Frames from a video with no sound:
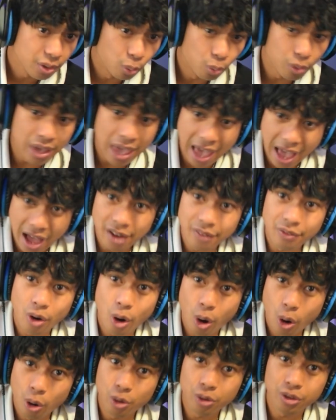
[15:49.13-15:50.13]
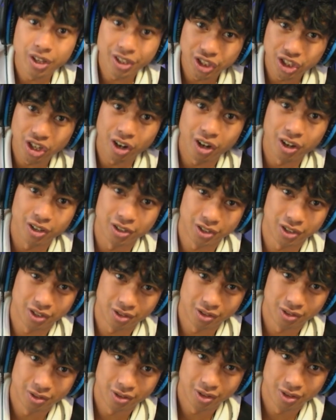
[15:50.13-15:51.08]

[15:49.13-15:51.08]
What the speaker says: We have all the chunks.